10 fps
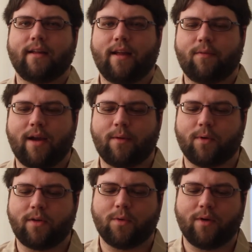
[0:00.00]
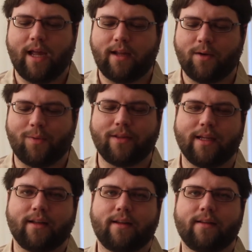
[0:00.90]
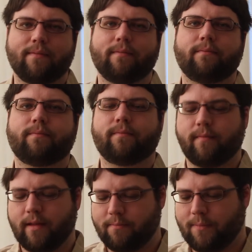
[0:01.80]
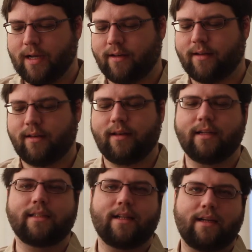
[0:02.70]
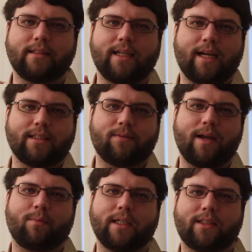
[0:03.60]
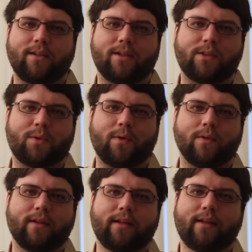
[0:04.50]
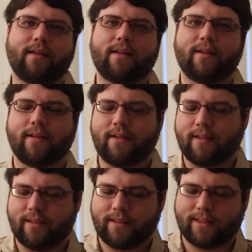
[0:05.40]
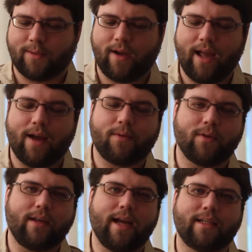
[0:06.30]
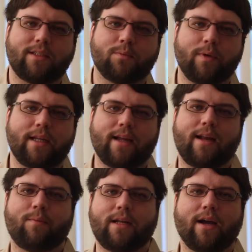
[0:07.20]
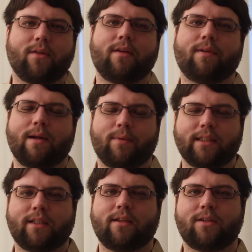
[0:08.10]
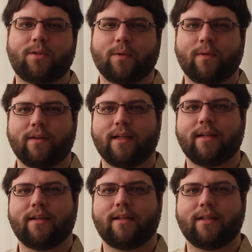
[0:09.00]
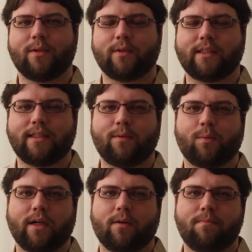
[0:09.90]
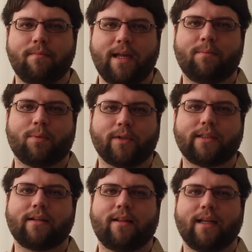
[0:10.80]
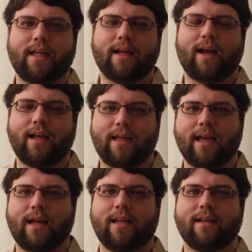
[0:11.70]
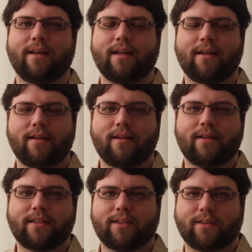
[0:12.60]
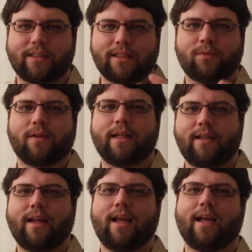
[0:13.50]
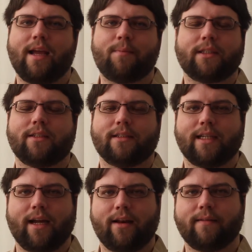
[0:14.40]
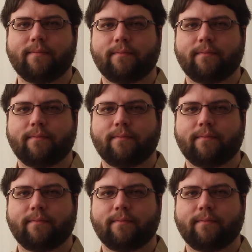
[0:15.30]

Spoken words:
if I were to handhold it. But this lens has vibration control, so I have to test with and without the vibration control to see where me personally I can successfully take images at.